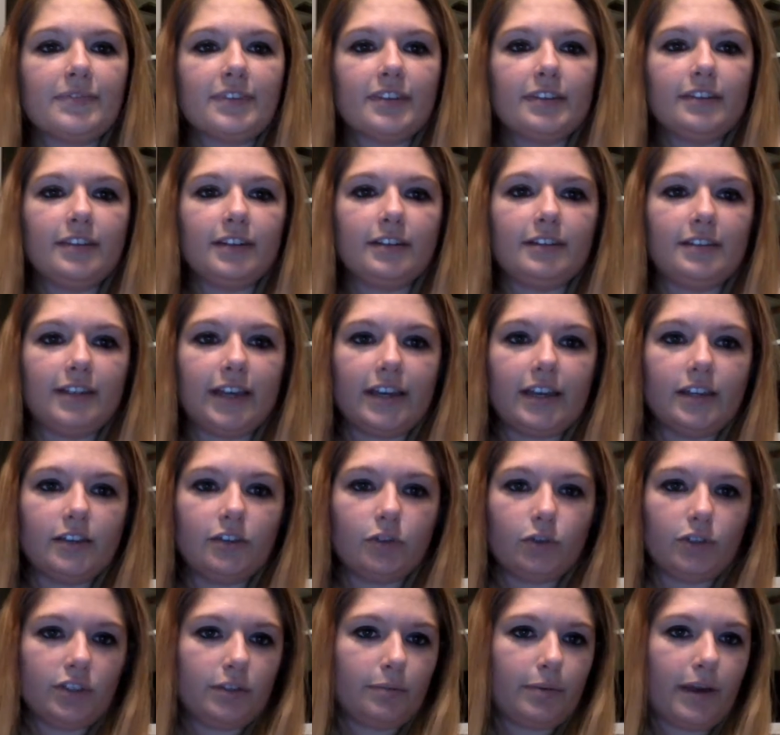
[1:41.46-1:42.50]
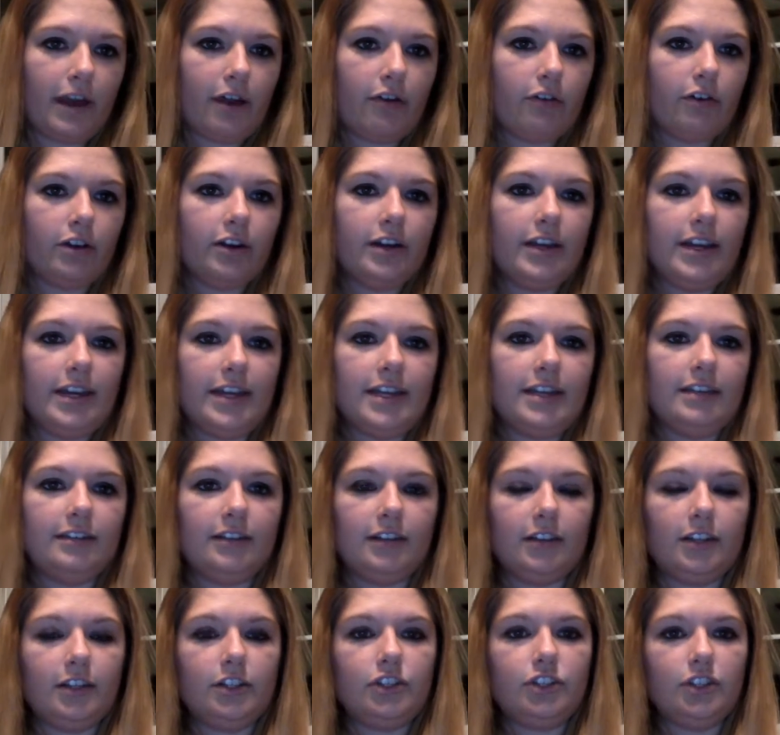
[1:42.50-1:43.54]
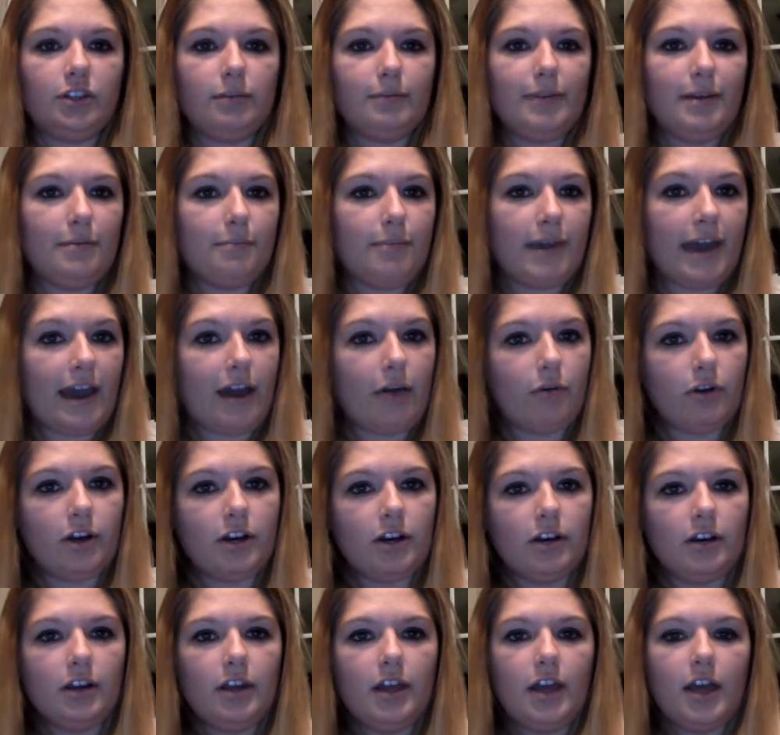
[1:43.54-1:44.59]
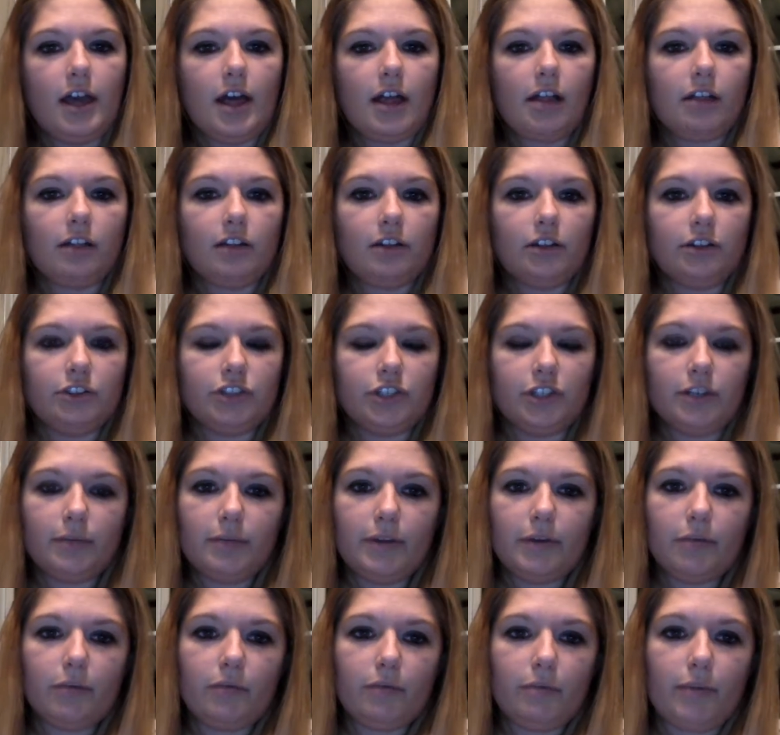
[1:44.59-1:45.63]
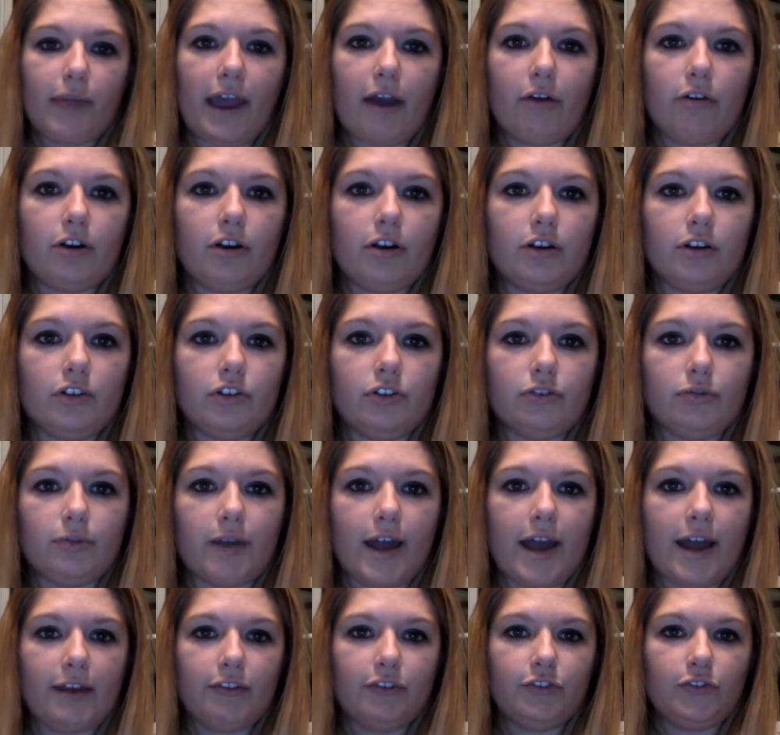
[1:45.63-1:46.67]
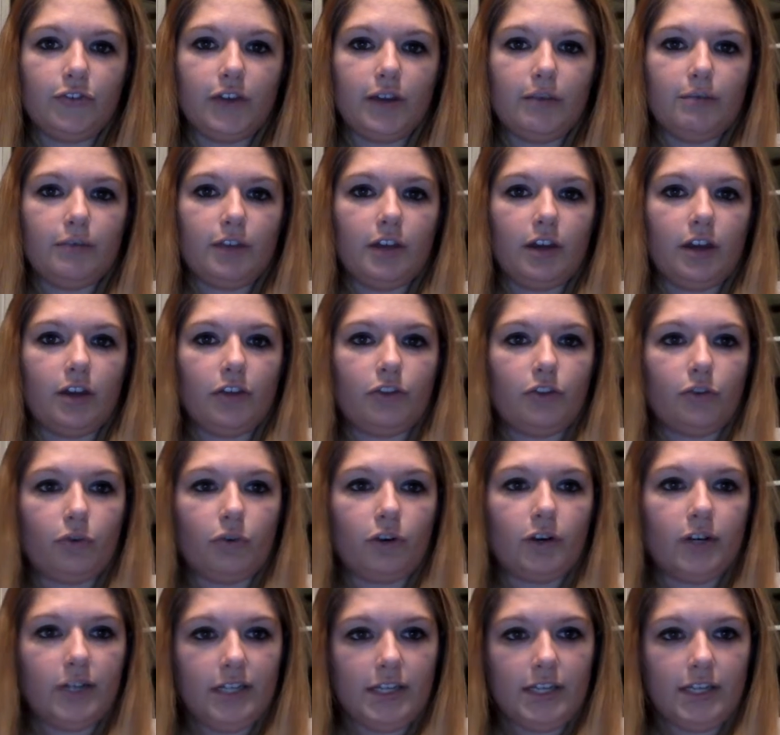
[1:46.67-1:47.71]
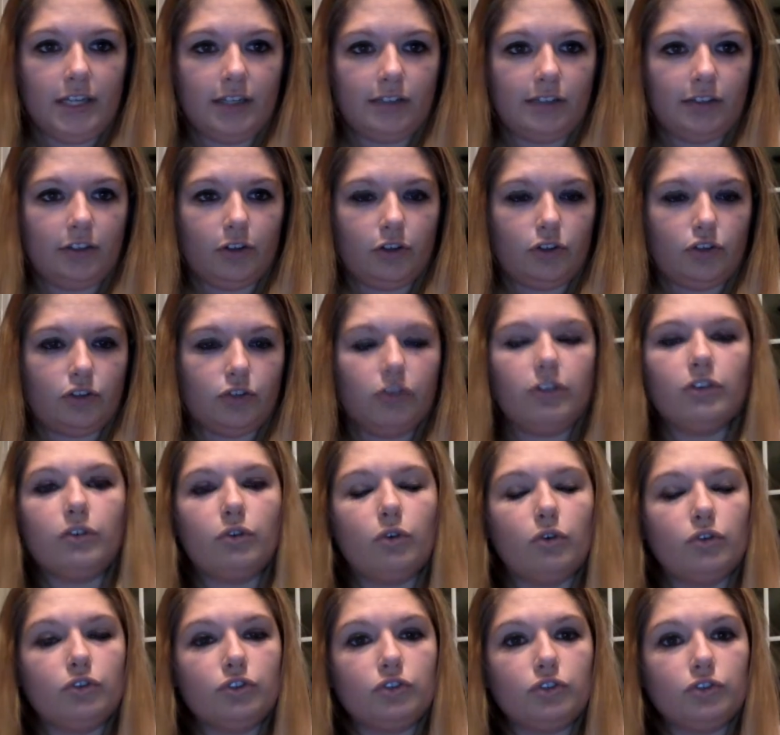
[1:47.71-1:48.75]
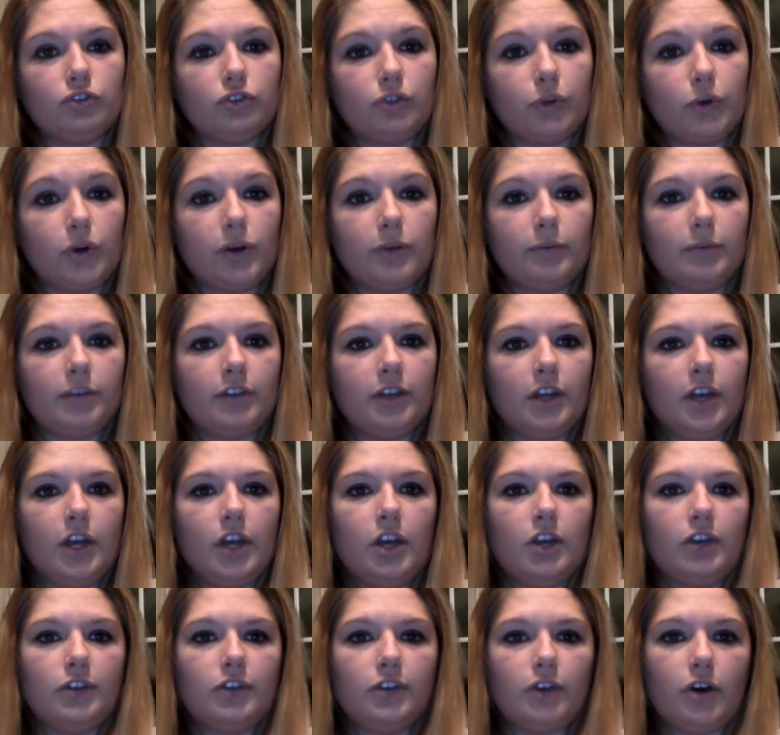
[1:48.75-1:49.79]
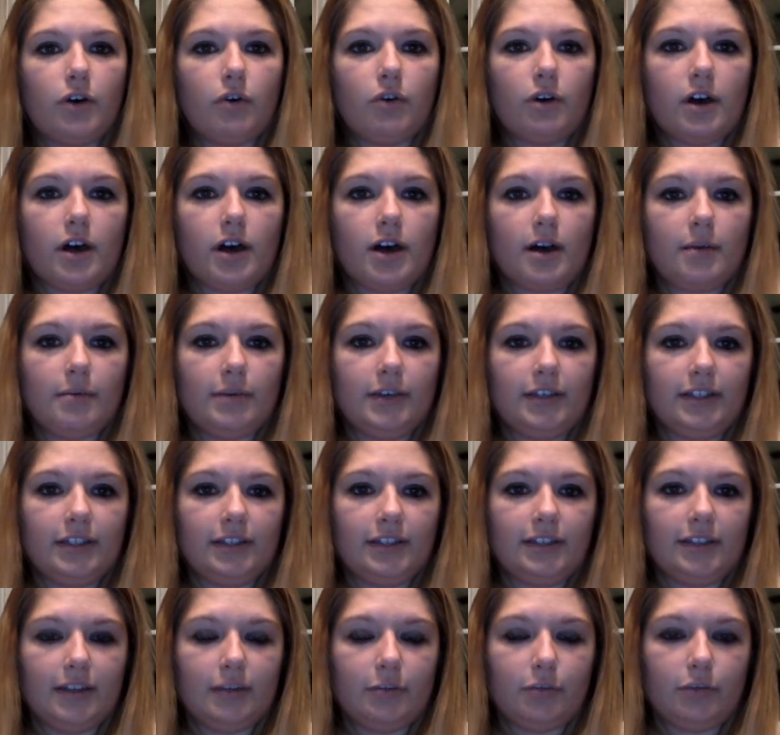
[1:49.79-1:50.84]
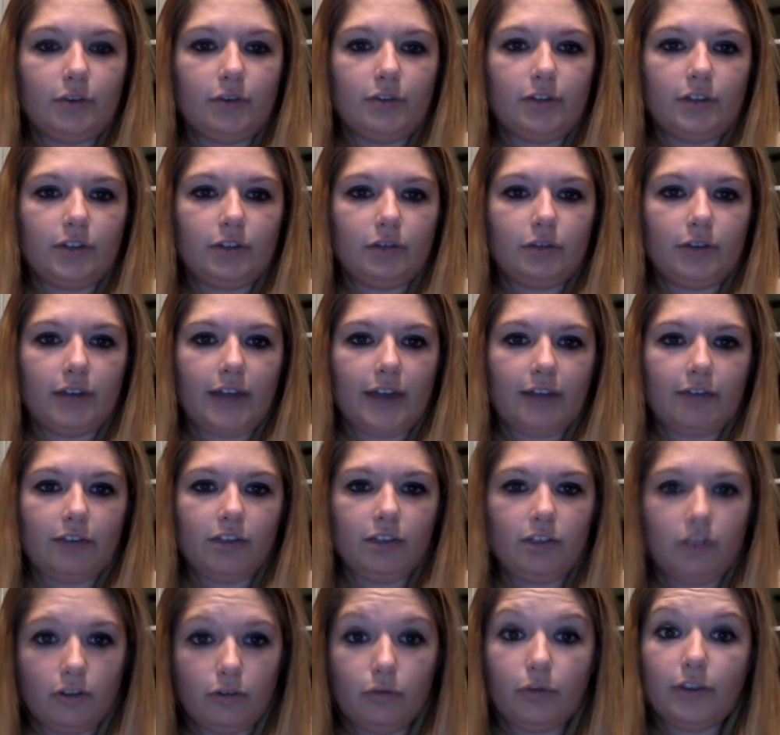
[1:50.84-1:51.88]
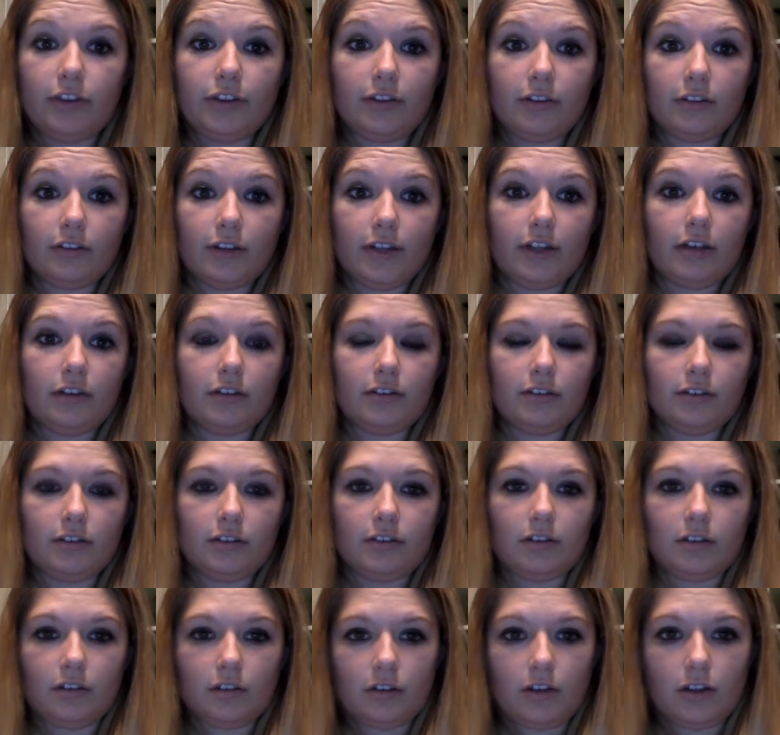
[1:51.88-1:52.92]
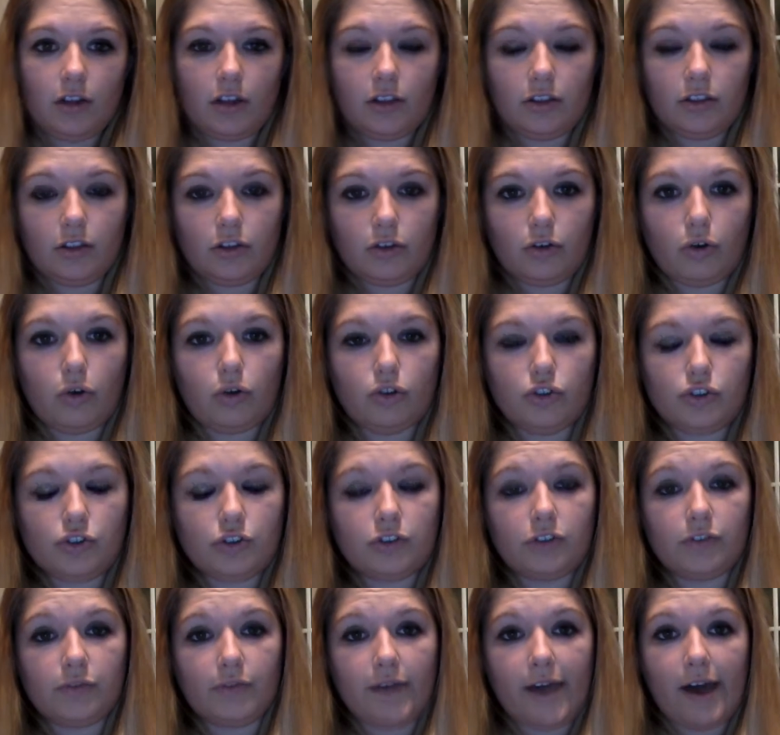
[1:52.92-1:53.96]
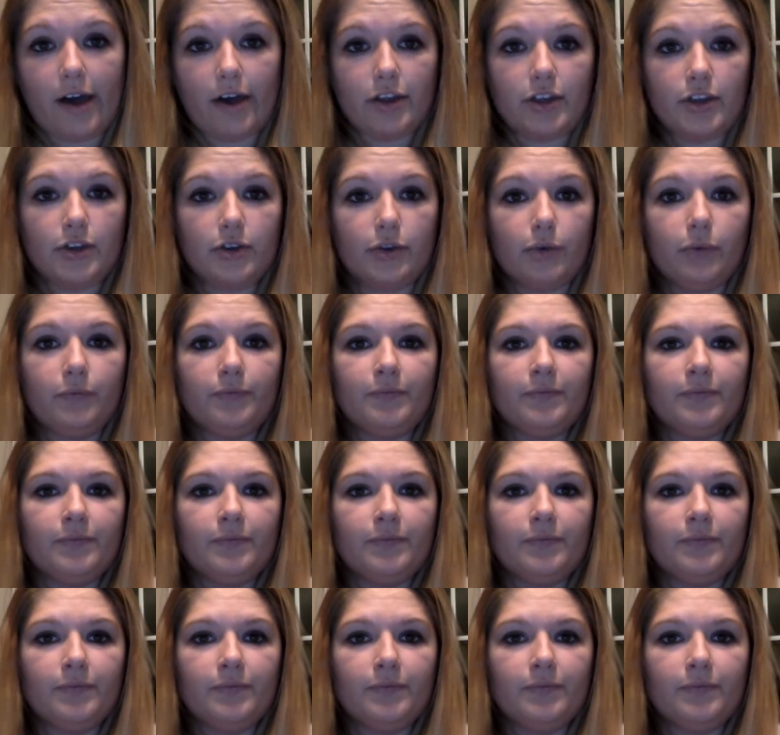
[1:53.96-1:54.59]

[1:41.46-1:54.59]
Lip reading: The second source of power is legitimate power. Legitimate power derives from the authority and social and cultural norms. So, an example of this would have to do with like their culture's value.